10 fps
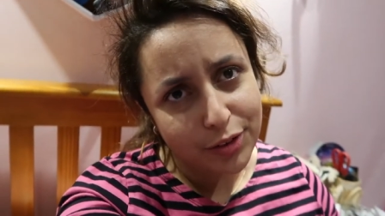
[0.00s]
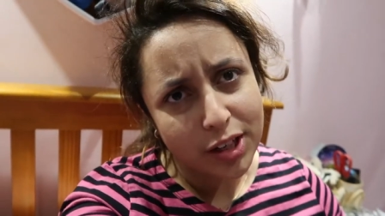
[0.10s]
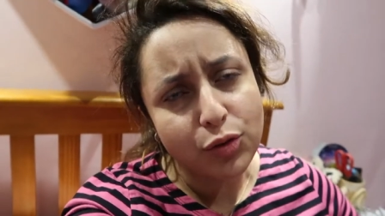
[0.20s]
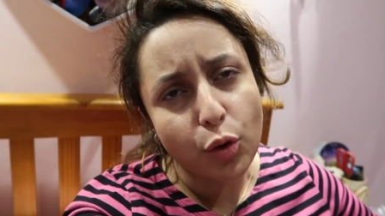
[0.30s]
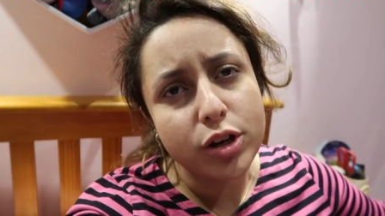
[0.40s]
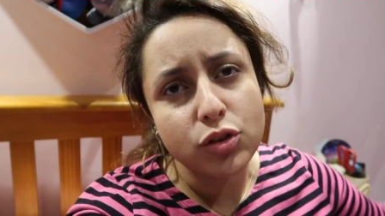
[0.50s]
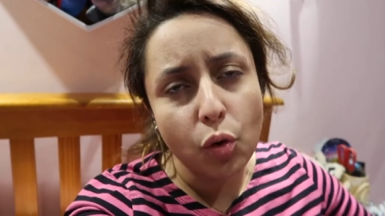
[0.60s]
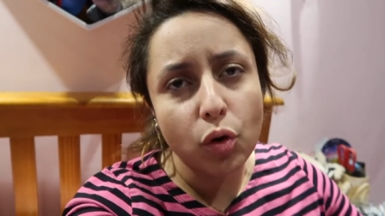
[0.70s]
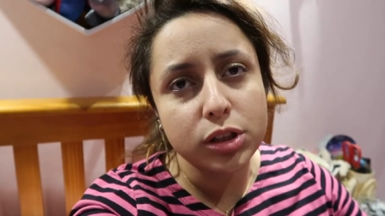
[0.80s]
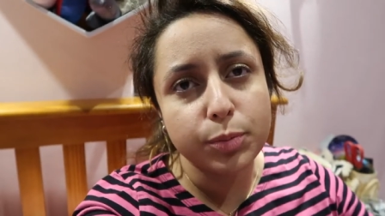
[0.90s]
I feel like I've already
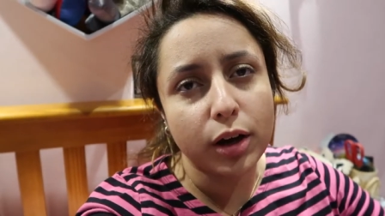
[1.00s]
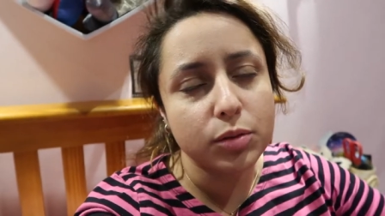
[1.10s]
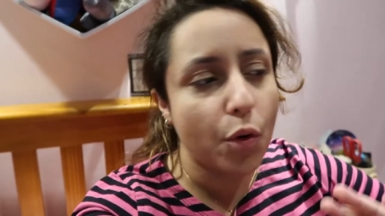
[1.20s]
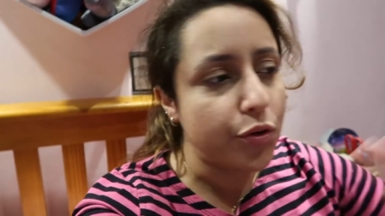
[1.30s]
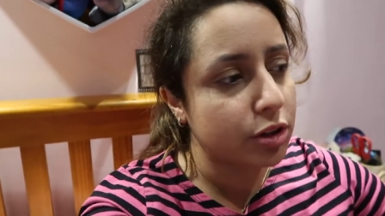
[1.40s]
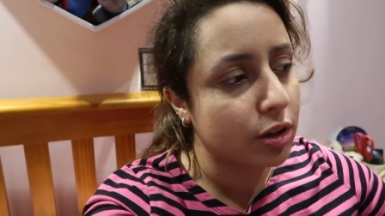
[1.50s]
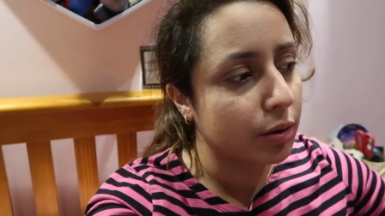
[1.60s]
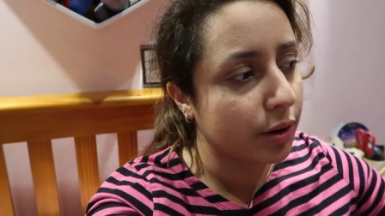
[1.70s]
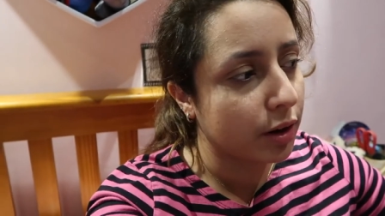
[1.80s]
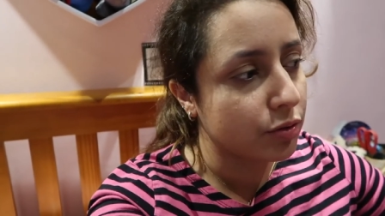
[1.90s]
talked about most of
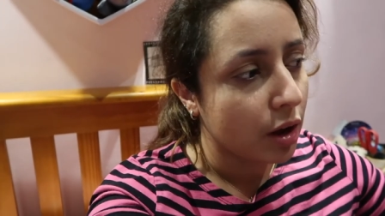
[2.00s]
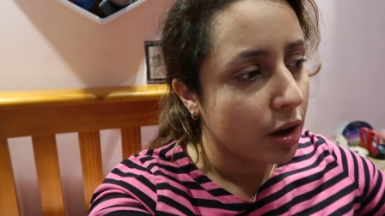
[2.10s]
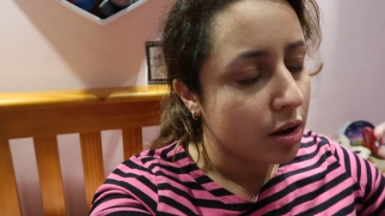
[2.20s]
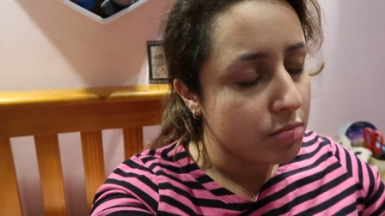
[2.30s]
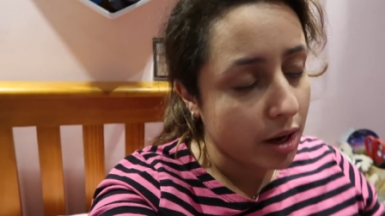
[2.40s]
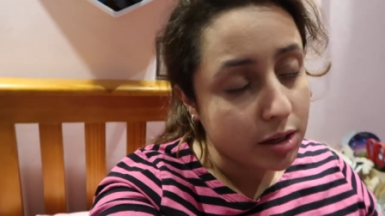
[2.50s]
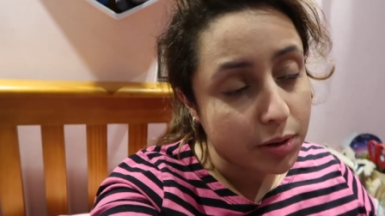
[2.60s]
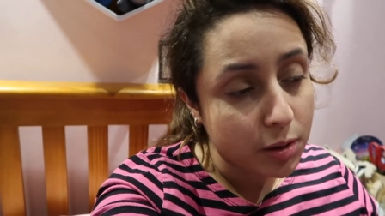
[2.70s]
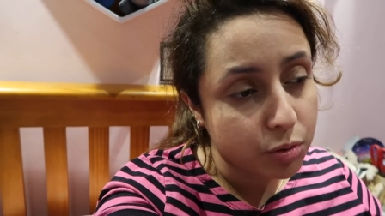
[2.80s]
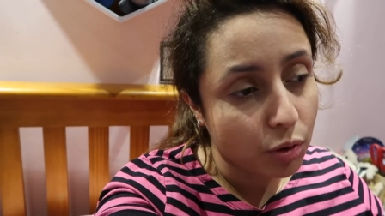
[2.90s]
the kind of main
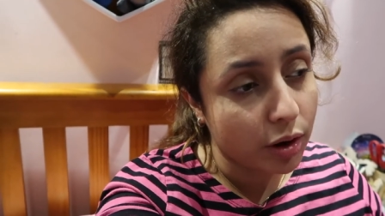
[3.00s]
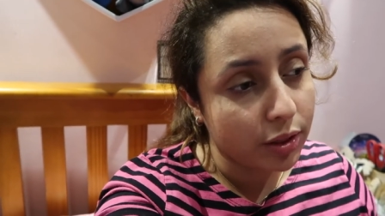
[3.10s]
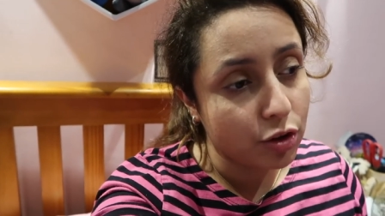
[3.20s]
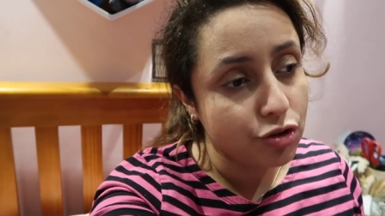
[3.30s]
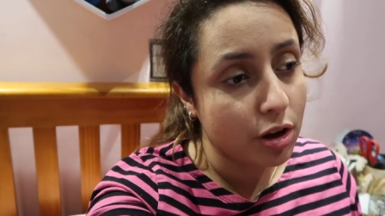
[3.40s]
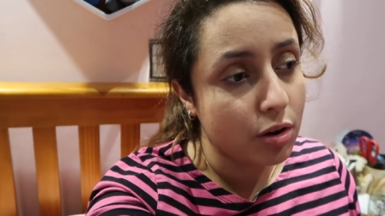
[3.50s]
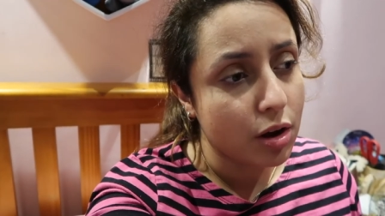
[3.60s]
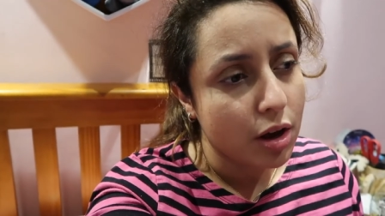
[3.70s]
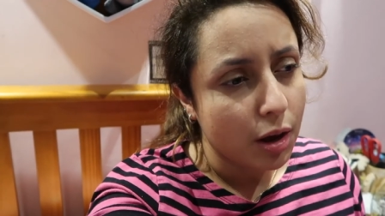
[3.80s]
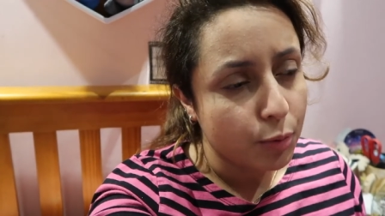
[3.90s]
people in the
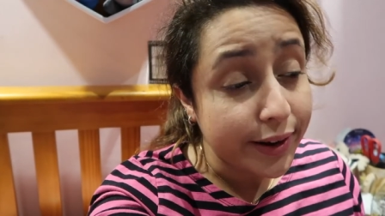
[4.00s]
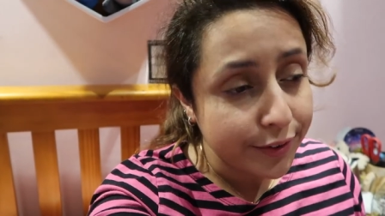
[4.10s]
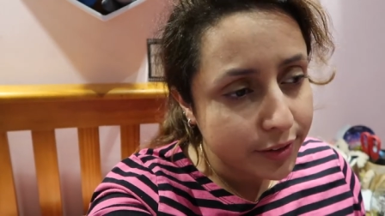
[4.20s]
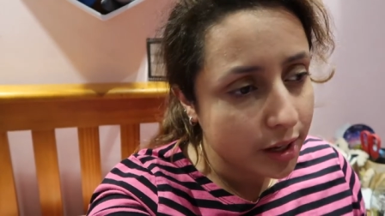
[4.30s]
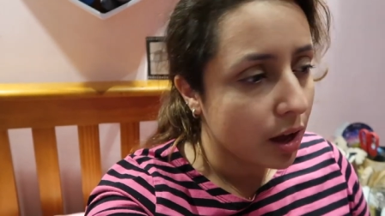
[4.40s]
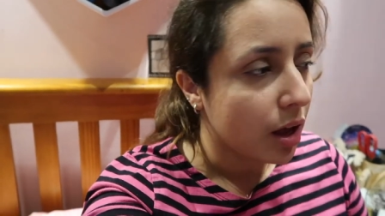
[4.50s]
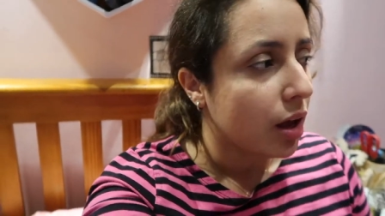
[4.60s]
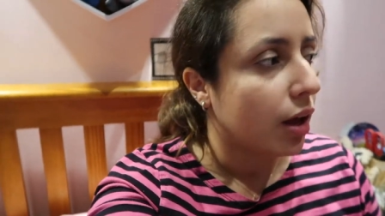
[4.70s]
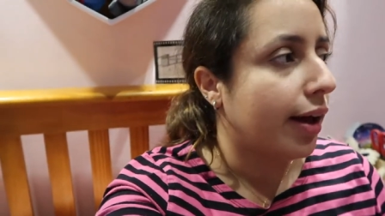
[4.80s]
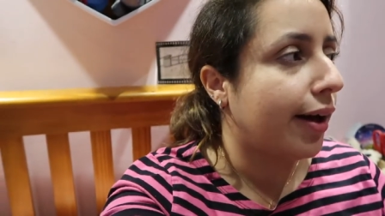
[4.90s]
show briefly,
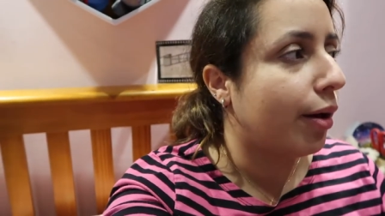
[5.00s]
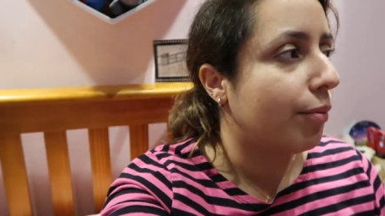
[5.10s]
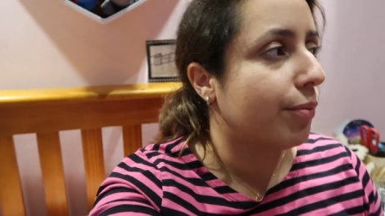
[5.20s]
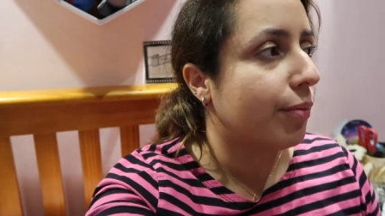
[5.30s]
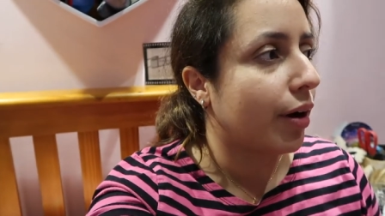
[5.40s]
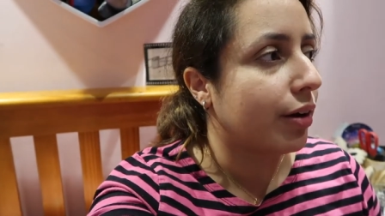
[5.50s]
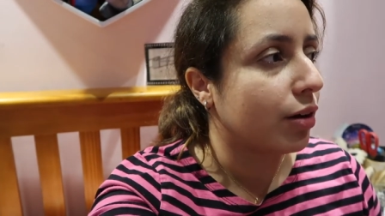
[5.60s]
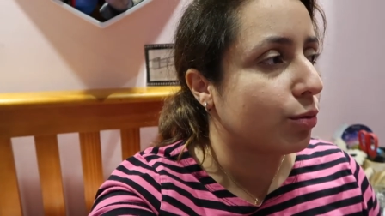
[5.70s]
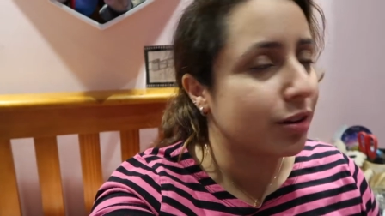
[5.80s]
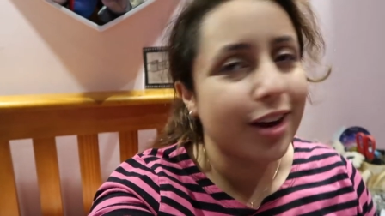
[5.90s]
and
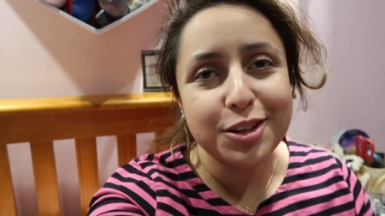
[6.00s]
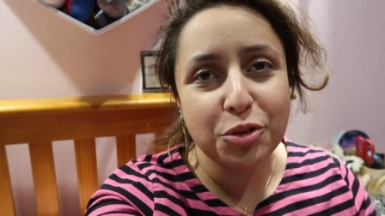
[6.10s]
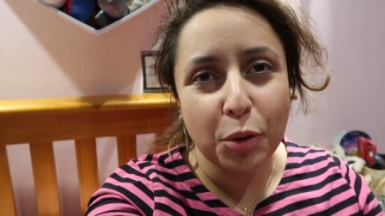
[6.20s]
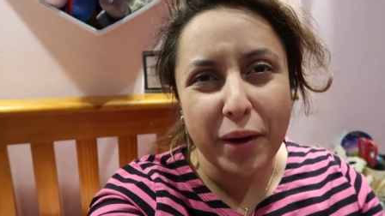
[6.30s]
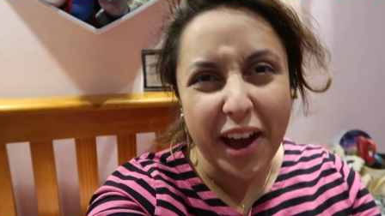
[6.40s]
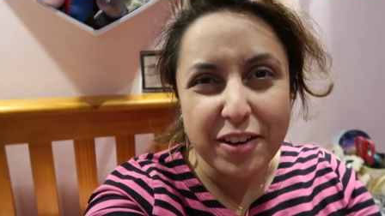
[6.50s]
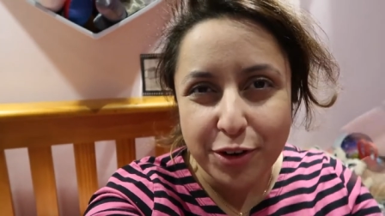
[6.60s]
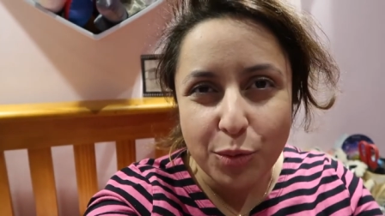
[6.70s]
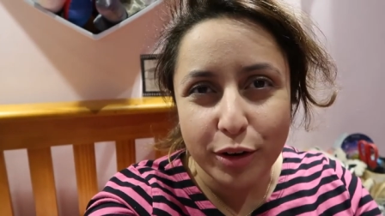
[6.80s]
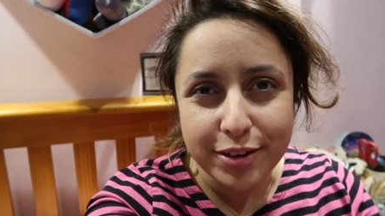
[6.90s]
I would like to talk about
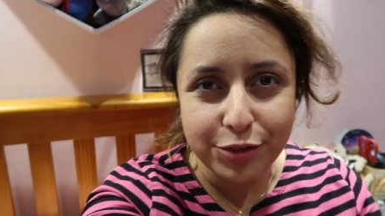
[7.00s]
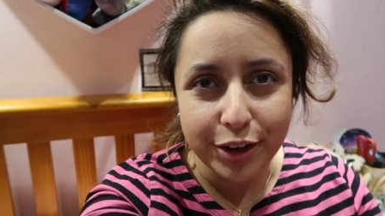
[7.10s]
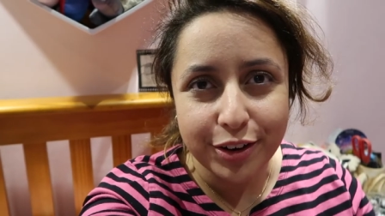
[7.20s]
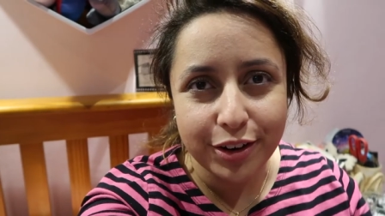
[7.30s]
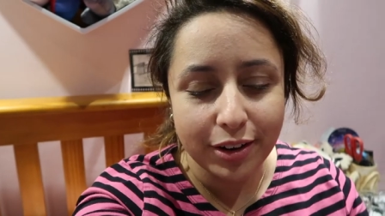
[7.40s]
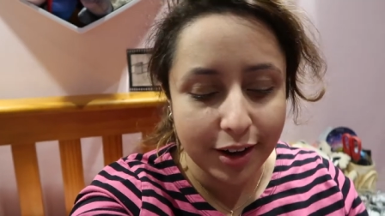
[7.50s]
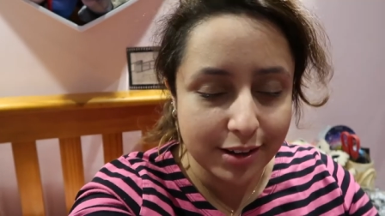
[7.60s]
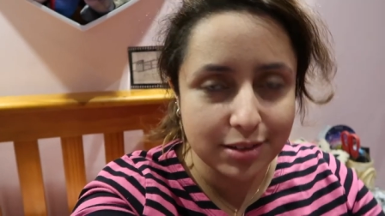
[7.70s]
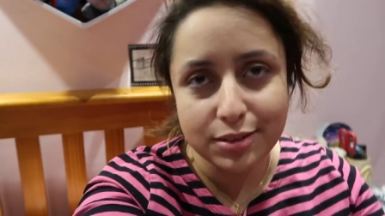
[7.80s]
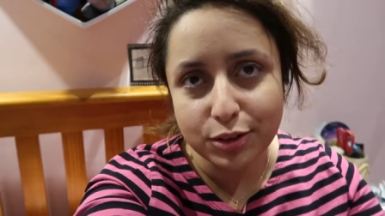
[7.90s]
everyone if I could, like
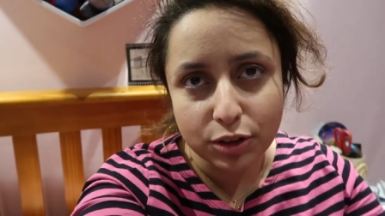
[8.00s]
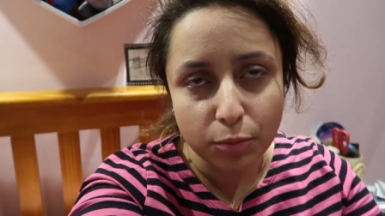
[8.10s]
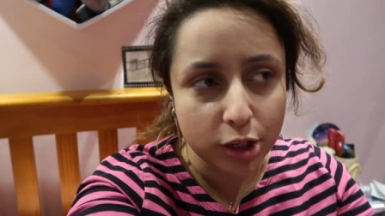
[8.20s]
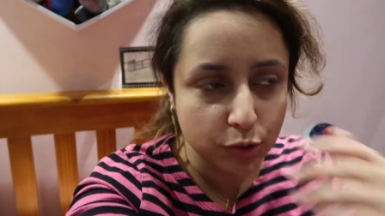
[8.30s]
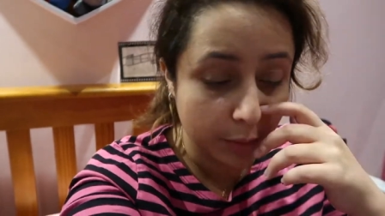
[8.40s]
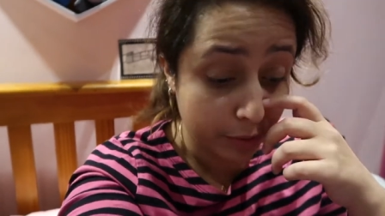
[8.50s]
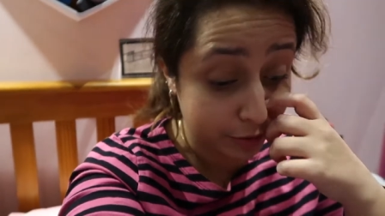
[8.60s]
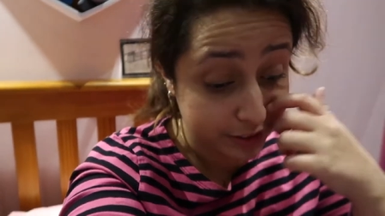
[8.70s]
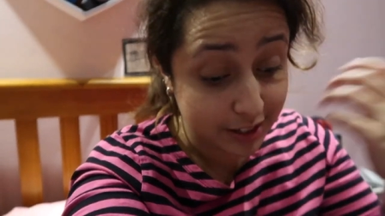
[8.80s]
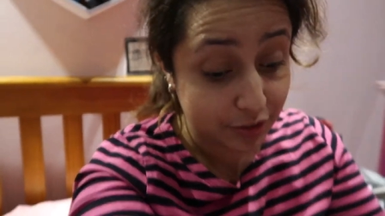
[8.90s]
as in ensemble as well, but
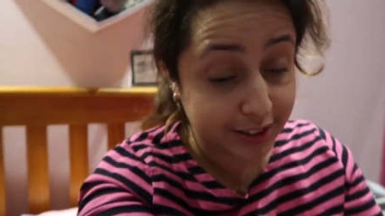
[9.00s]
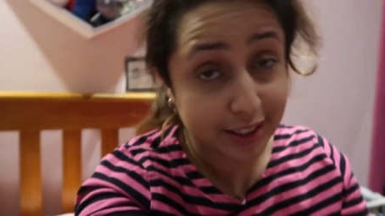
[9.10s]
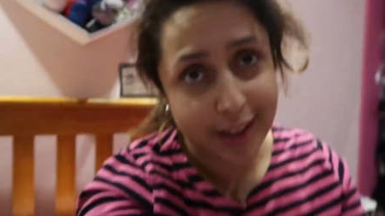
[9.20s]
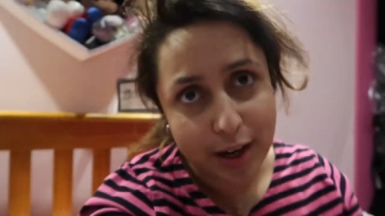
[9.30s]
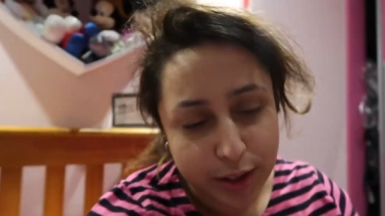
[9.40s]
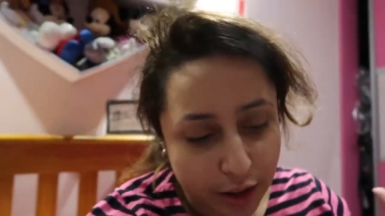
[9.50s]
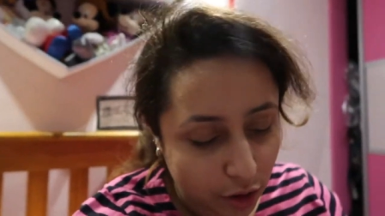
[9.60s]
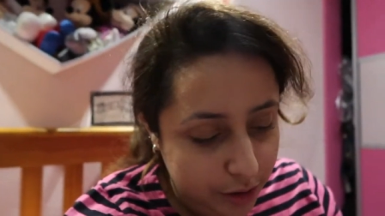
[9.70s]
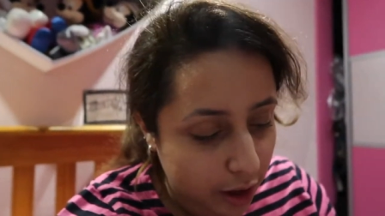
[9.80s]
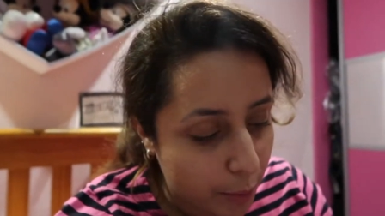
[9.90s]
obviously if I did that it would take a
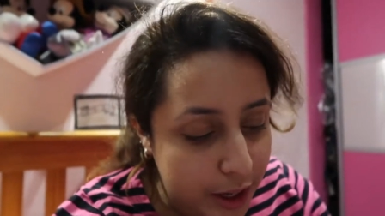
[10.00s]
long time.